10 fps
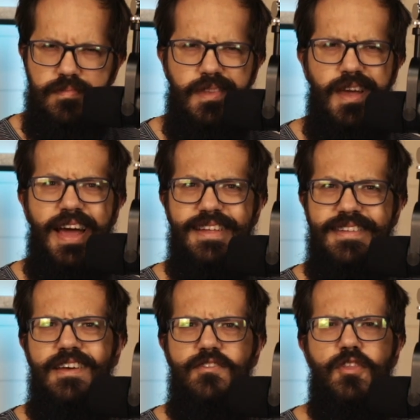I can
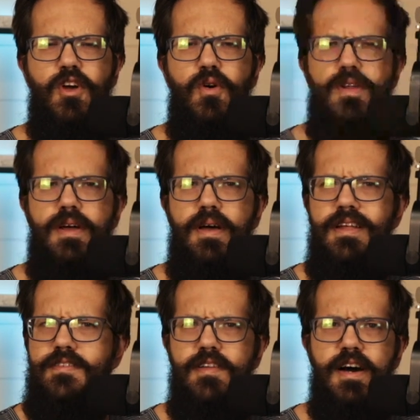taste the coconut.
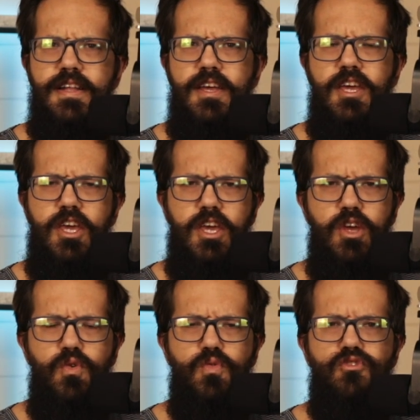It's not a
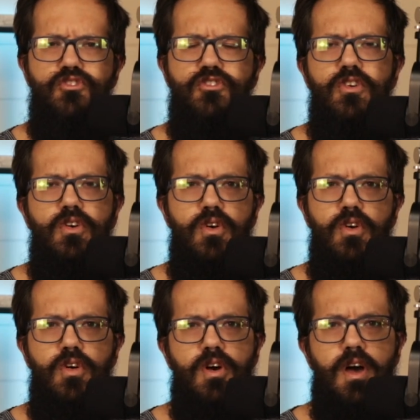huge.
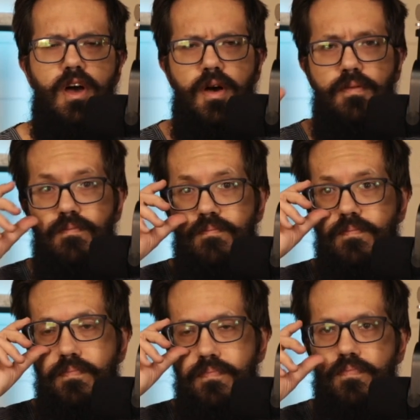Uh,
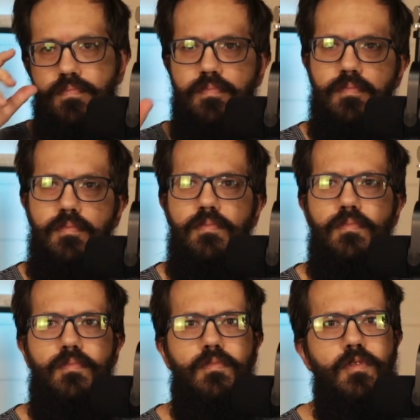
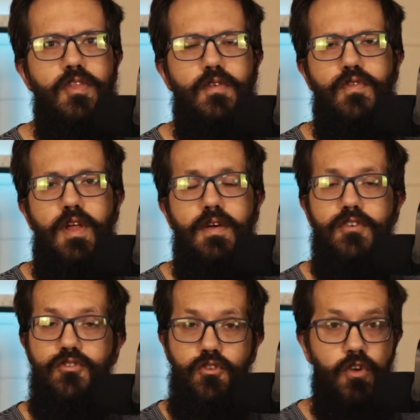the
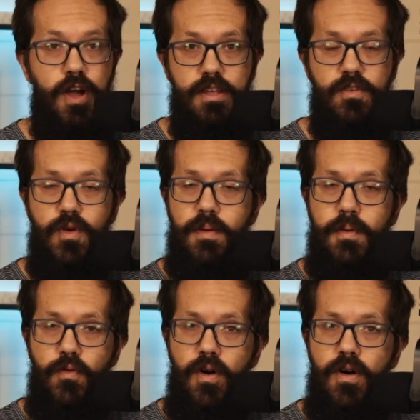flavor's great. Don't get
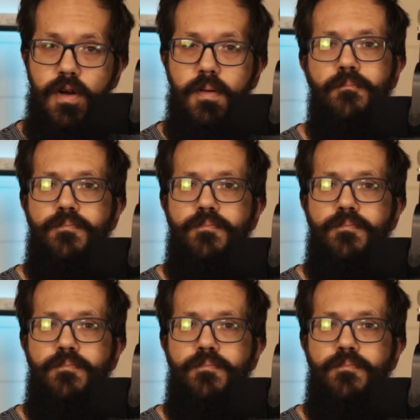me wrong.